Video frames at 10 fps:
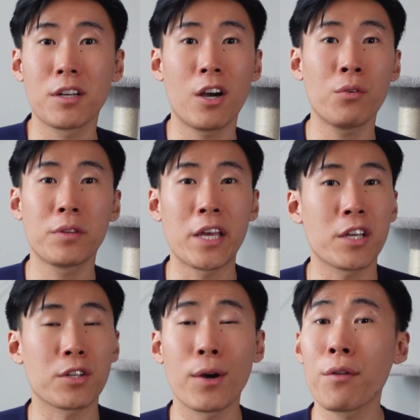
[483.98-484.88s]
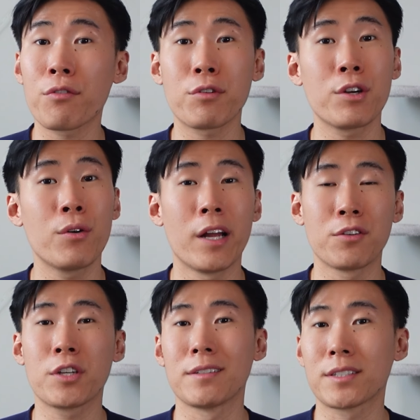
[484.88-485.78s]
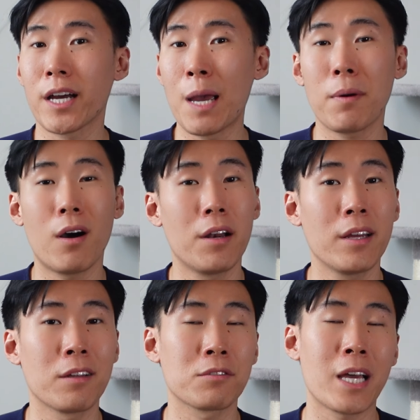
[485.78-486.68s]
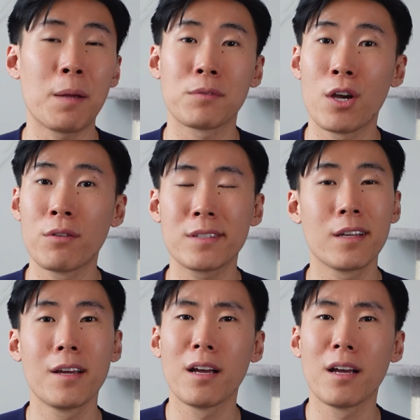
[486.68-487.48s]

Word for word: you know, that you can go through and you can type on it and type notes.